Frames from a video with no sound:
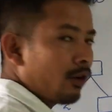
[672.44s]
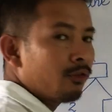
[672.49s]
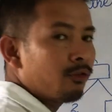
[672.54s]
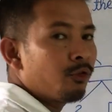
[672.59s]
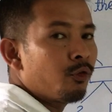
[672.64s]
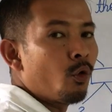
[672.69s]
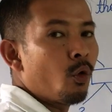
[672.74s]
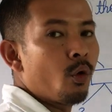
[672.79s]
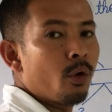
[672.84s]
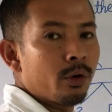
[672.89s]

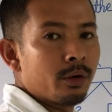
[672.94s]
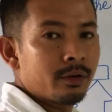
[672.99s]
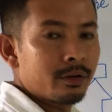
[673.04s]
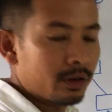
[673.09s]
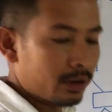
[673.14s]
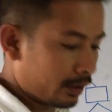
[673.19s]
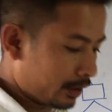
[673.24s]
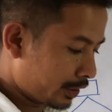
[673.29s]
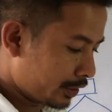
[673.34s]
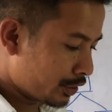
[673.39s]
of 4.
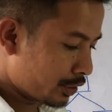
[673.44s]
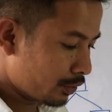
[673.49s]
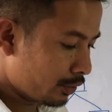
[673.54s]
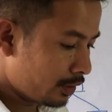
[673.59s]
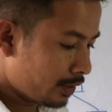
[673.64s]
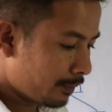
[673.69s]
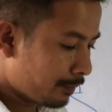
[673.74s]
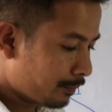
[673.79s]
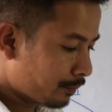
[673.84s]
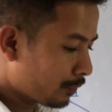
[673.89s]

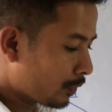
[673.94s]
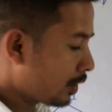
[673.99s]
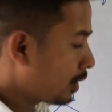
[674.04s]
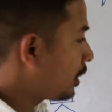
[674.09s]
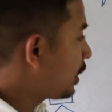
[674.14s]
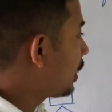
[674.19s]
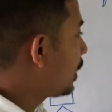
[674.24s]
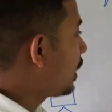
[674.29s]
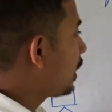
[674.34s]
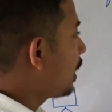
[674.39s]
Understood?
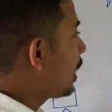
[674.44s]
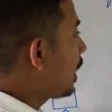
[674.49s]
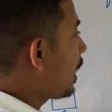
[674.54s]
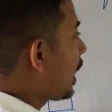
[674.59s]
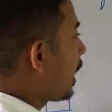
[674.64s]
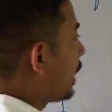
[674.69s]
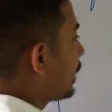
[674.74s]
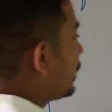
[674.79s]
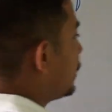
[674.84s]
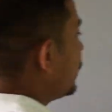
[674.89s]

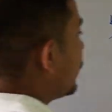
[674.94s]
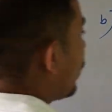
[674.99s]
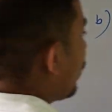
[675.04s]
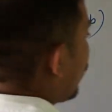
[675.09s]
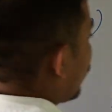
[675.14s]
And here